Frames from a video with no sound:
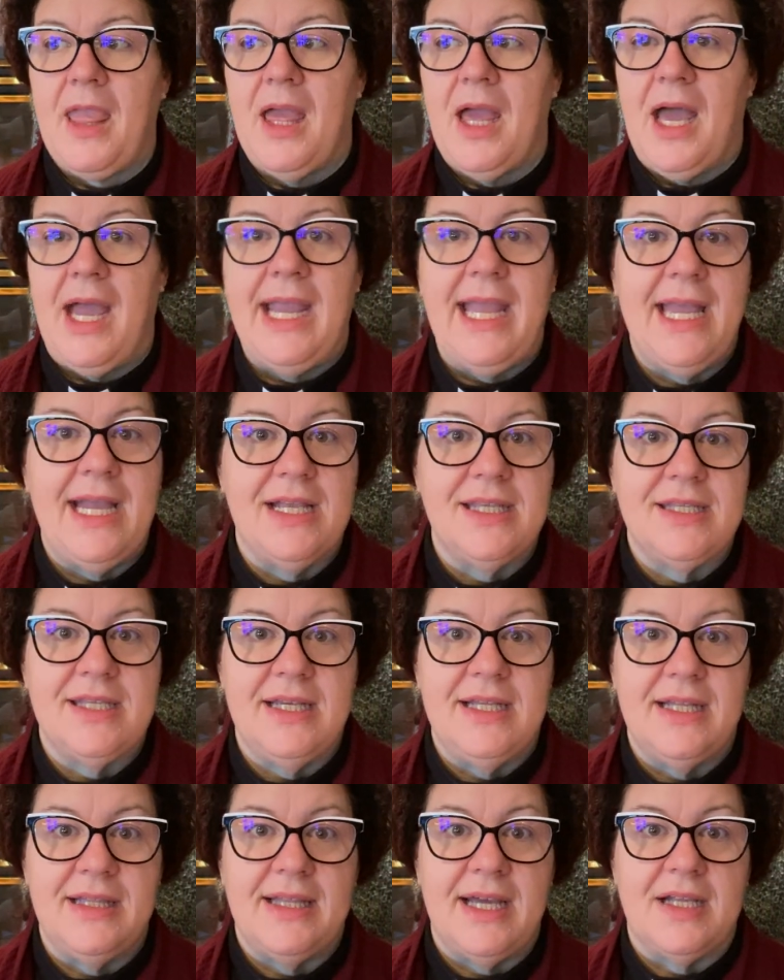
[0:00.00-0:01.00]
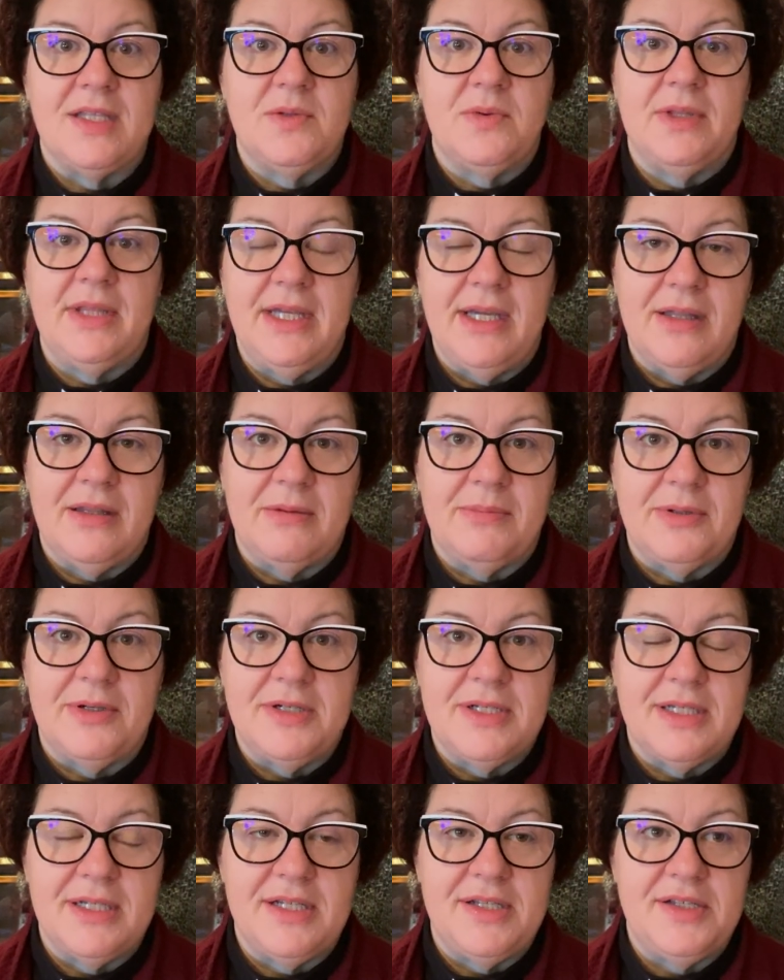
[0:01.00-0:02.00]
I can't say that that's what the other
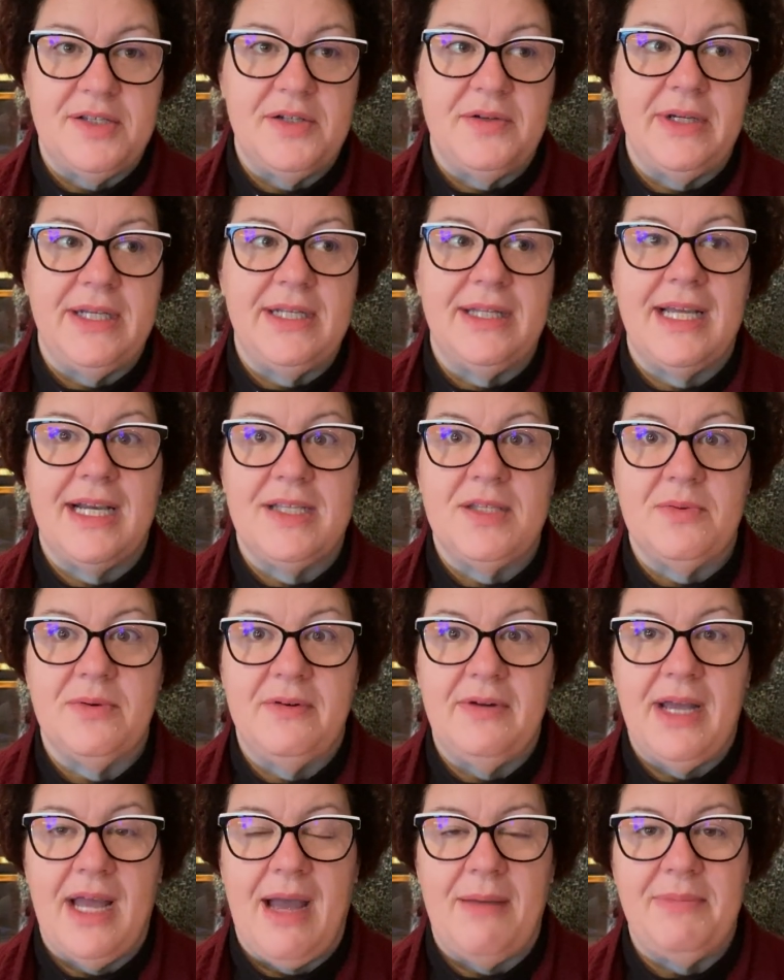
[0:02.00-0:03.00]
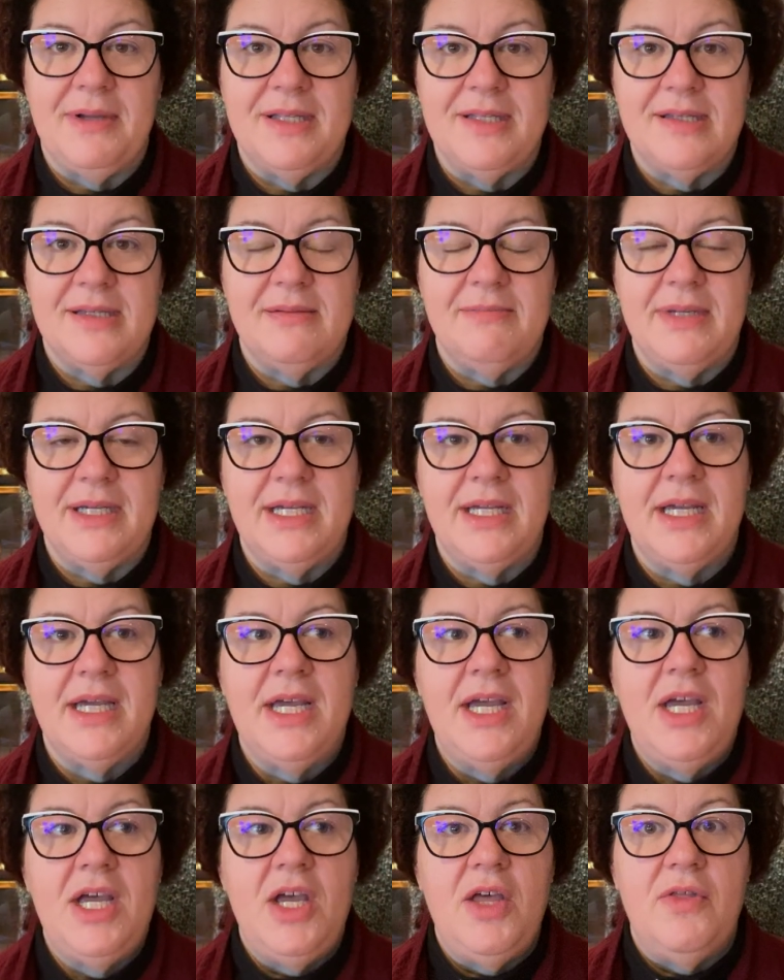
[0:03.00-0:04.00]
person is doing. That's what happens in me.
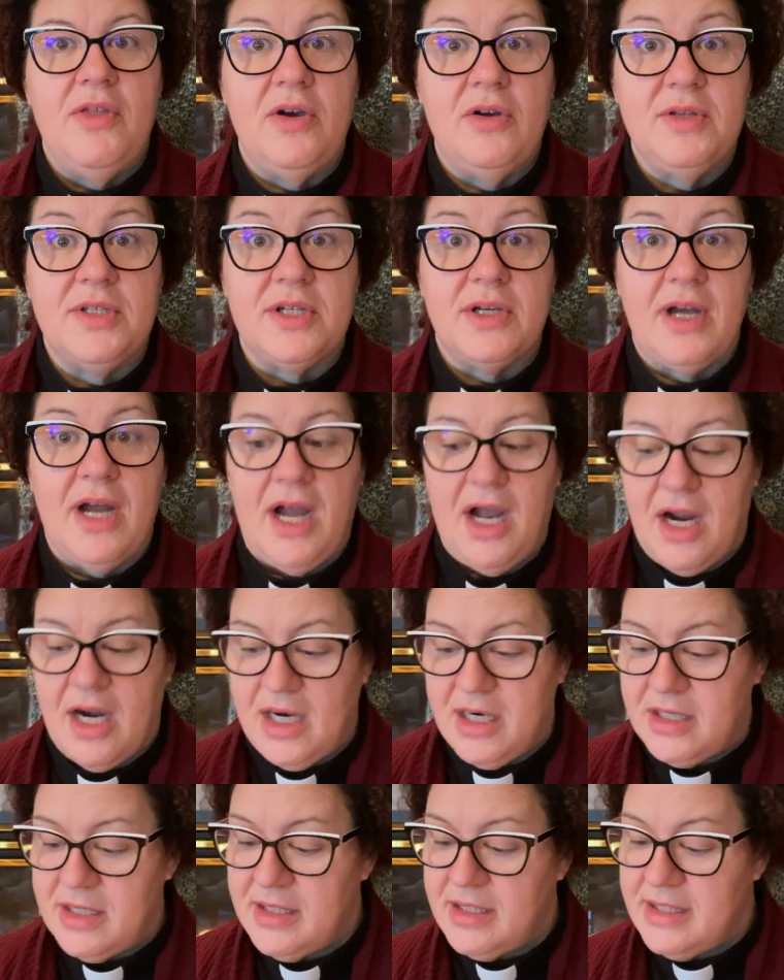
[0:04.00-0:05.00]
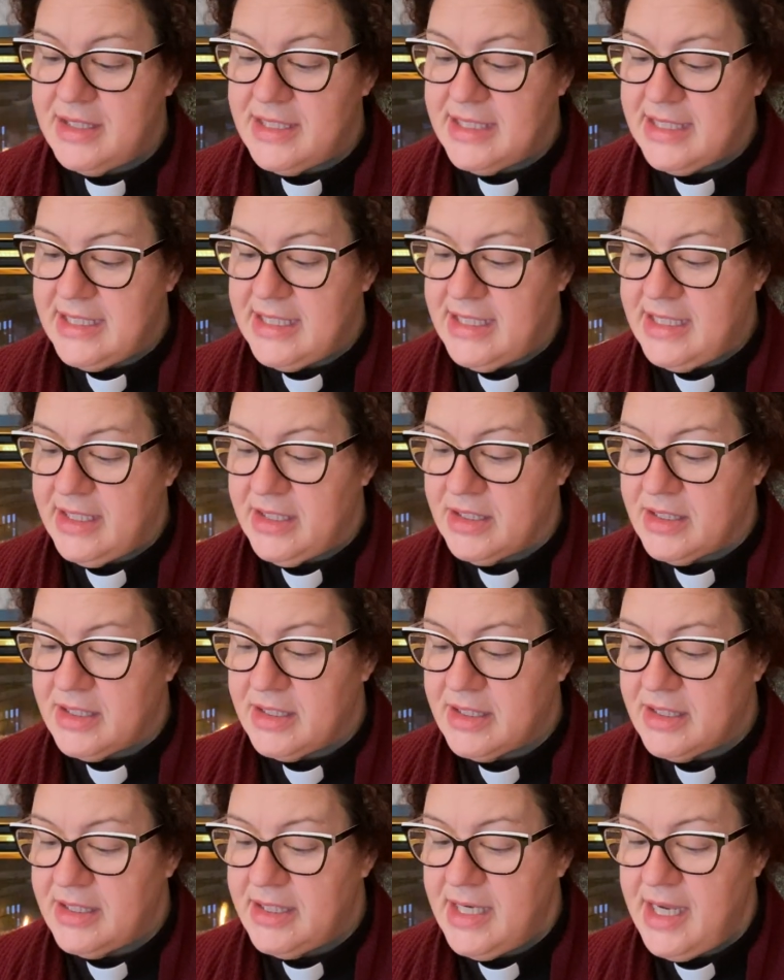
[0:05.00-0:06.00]
Those are hard to
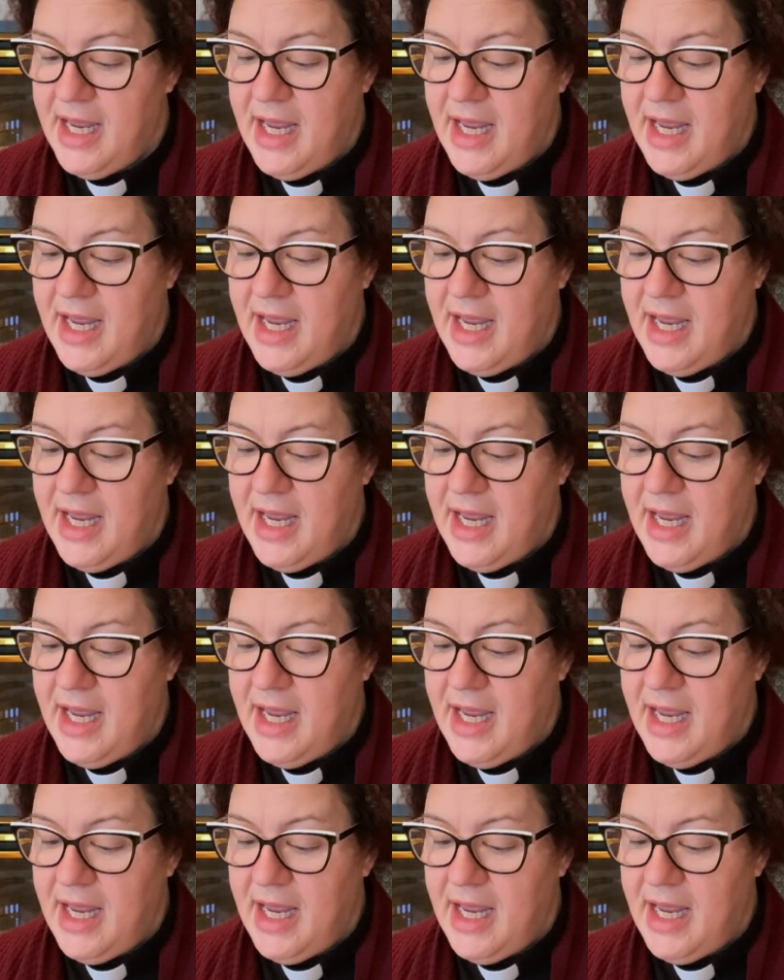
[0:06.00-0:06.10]
hear.